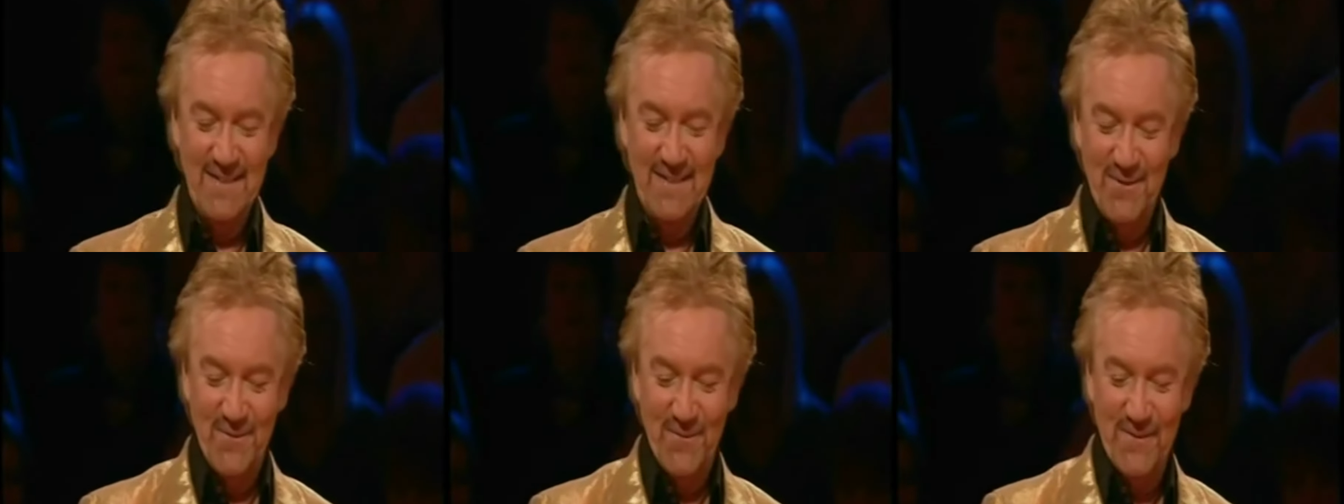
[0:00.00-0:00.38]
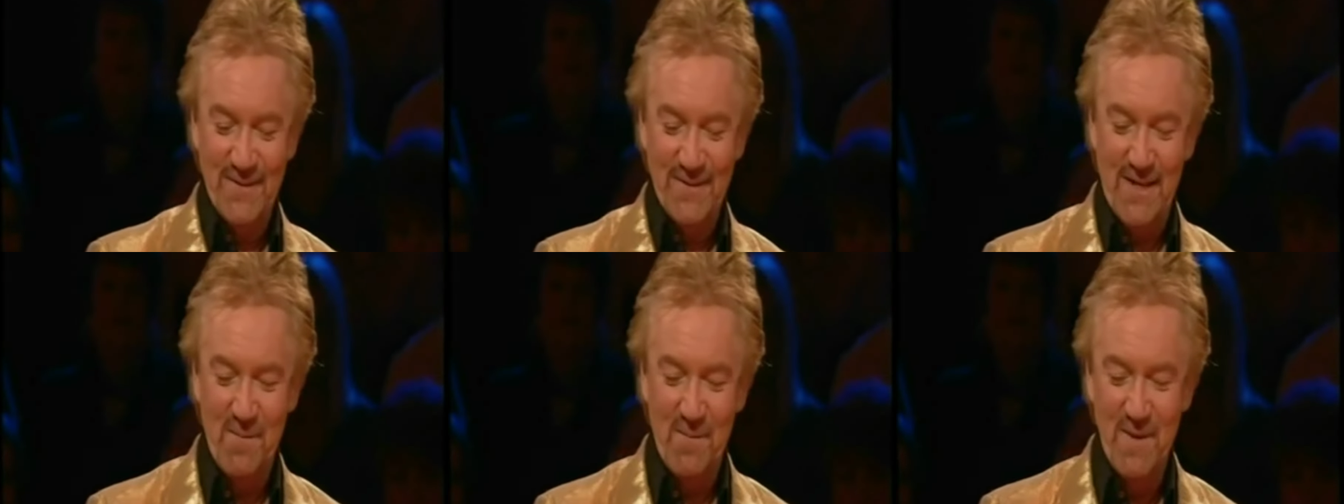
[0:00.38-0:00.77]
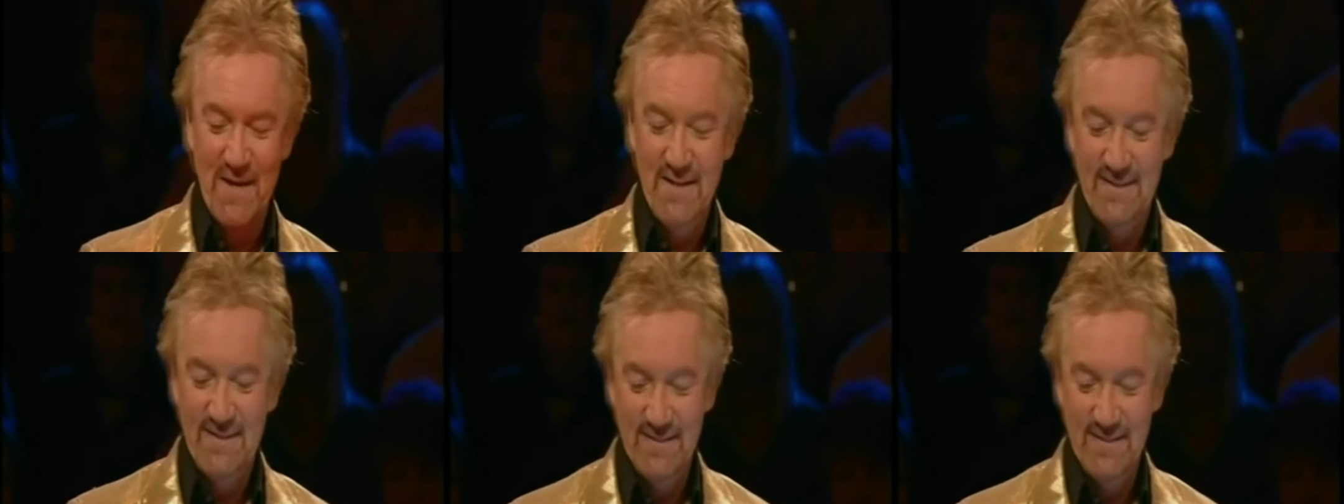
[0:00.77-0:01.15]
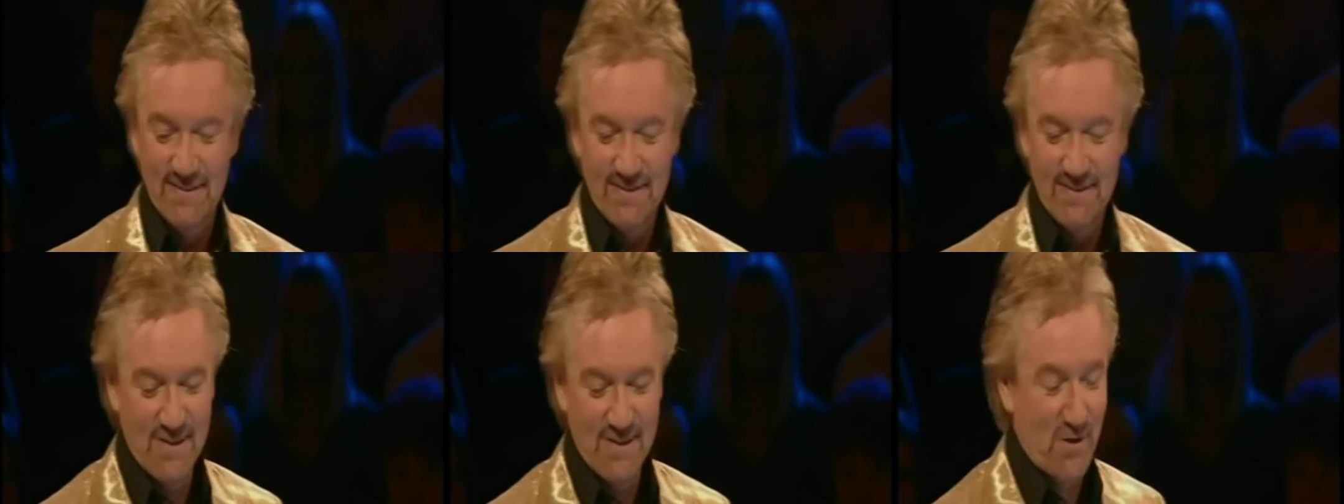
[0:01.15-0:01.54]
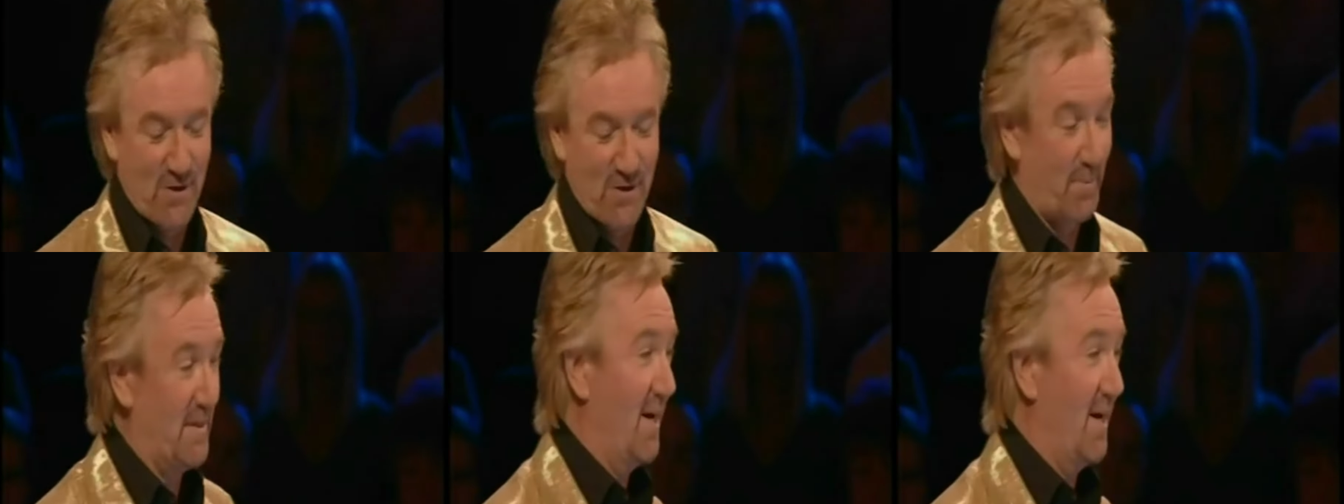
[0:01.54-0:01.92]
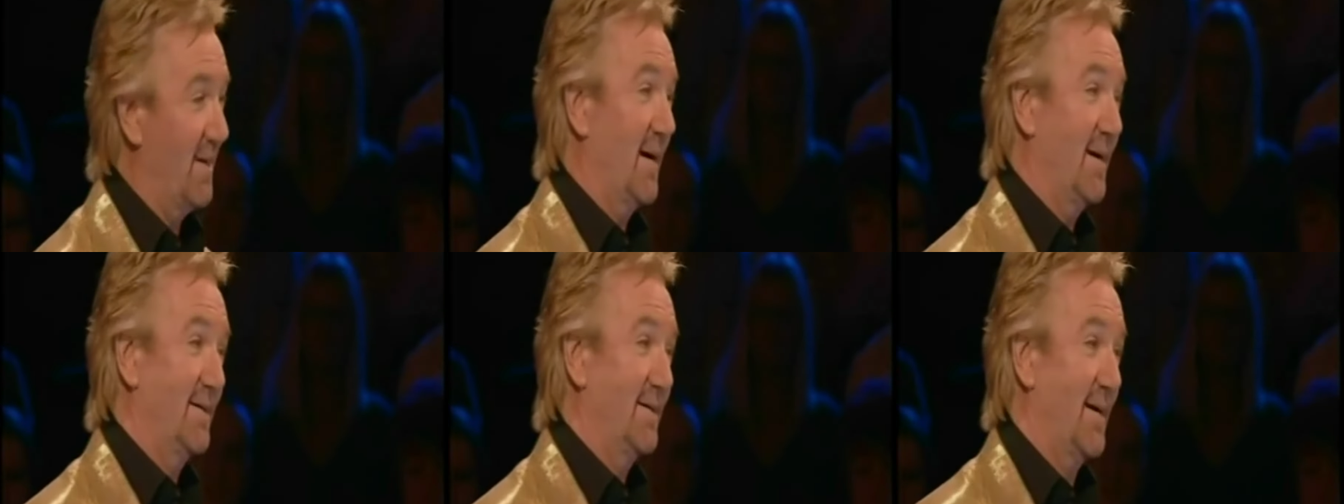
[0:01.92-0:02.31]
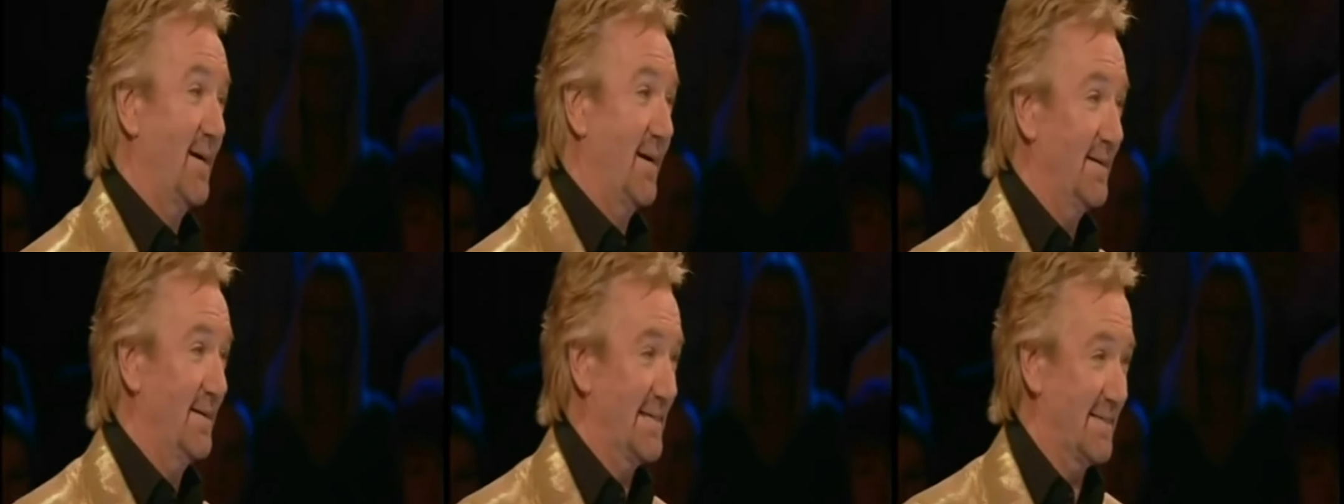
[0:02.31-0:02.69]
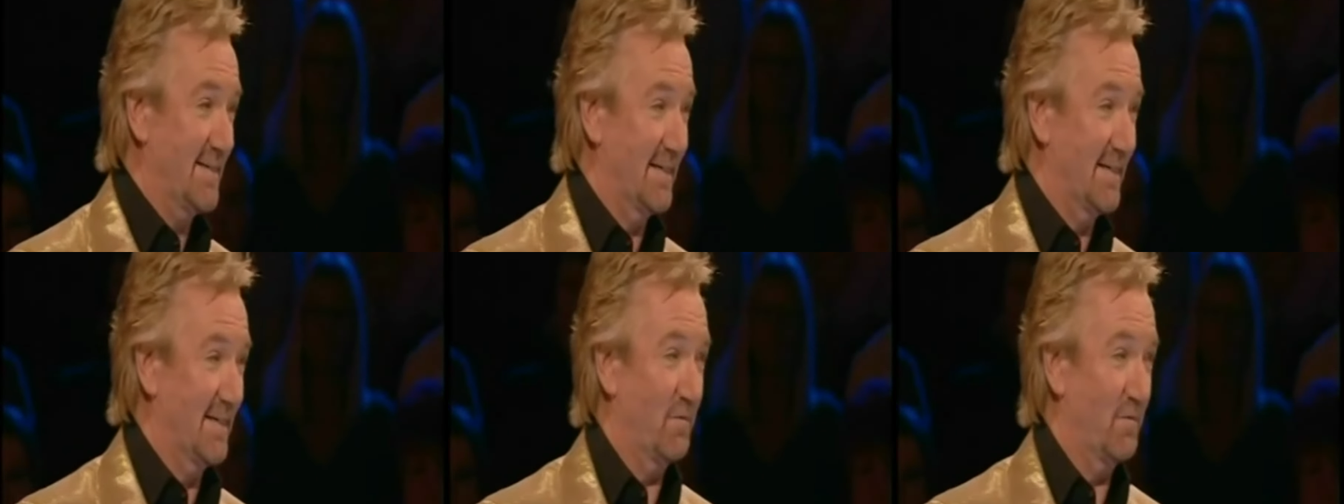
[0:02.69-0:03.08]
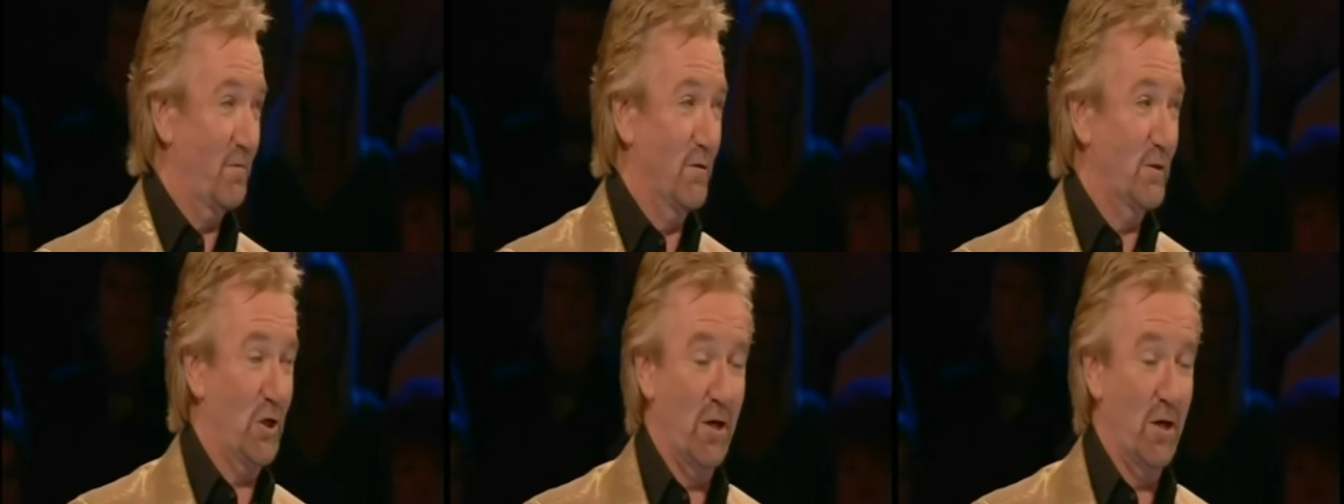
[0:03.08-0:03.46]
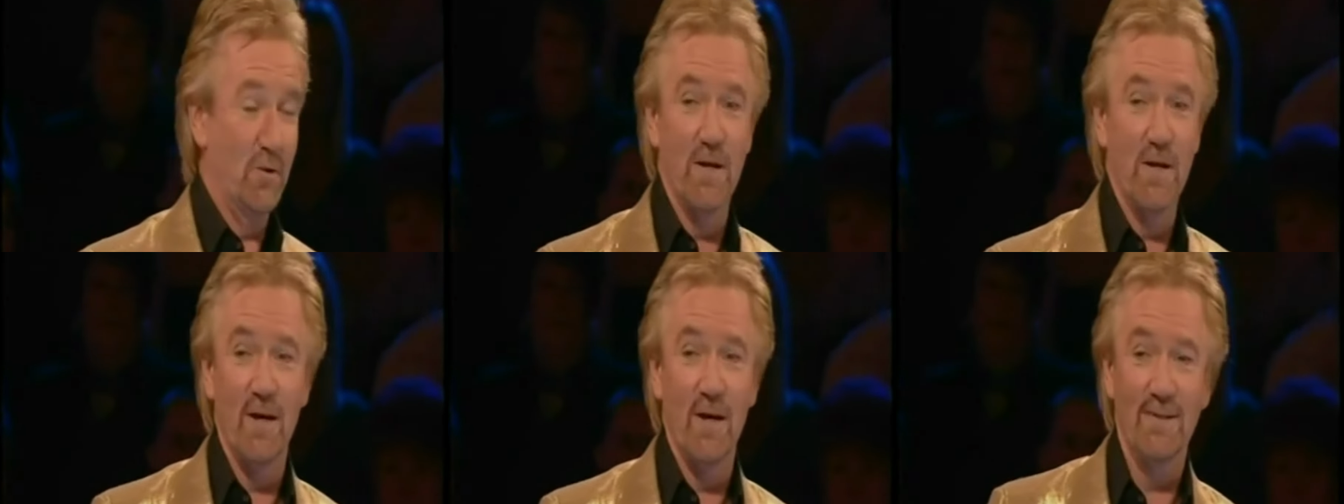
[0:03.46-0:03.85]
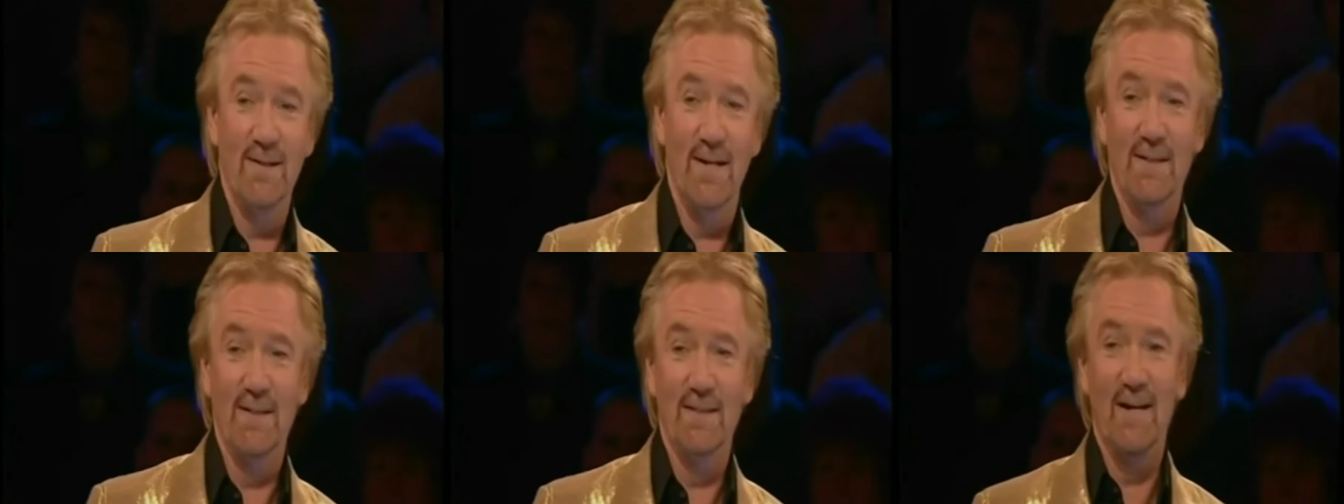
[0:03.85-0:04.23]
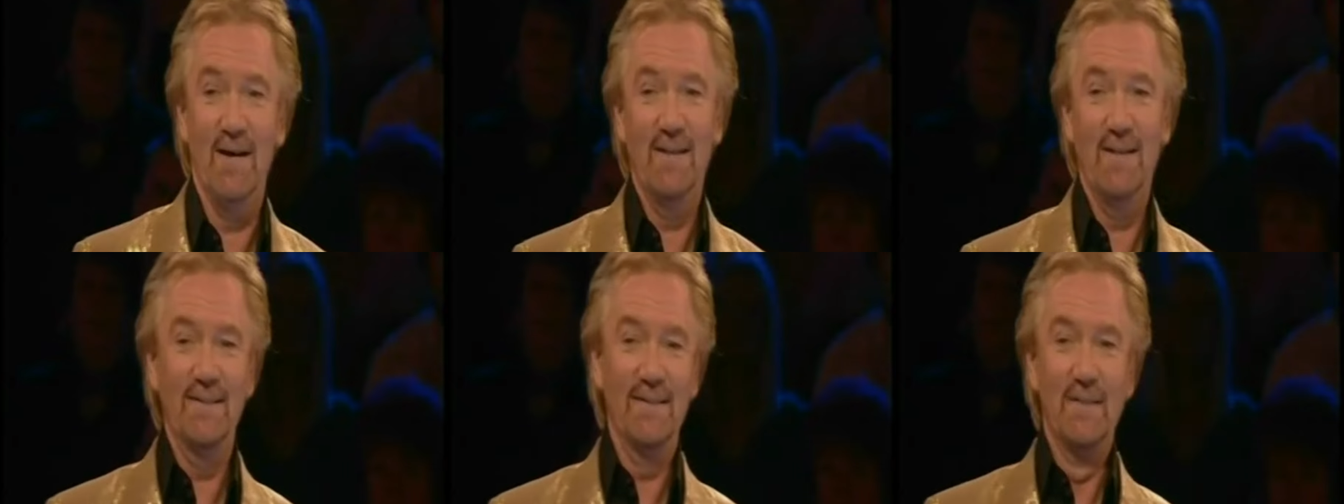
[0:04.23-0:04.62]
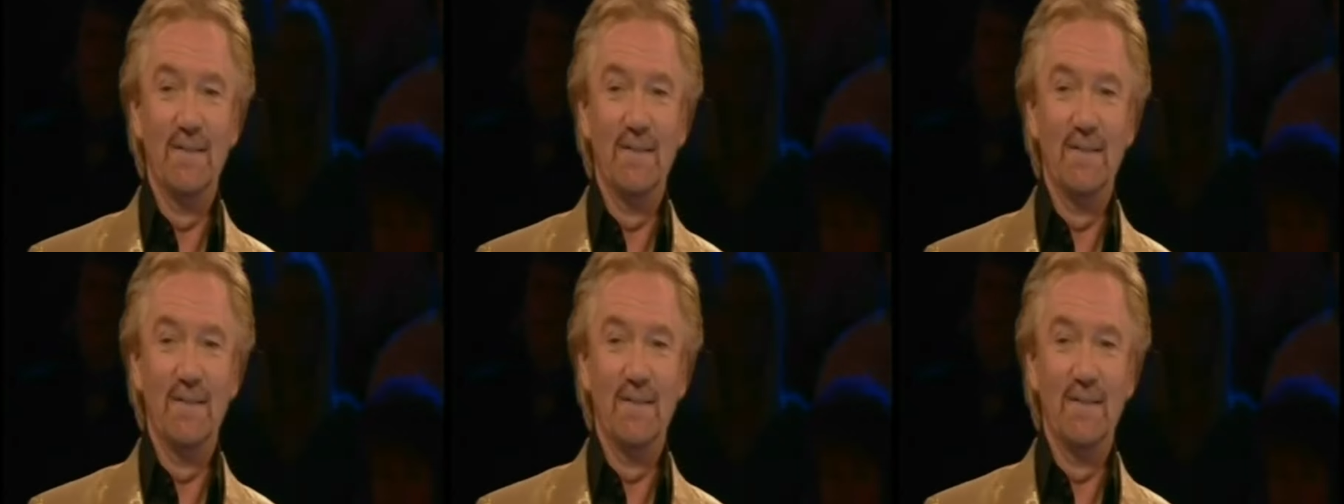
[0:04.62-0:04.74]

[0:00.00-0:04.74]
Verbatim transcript: Ah, I knew it would come in got to be 999, hasn't it? For show 999.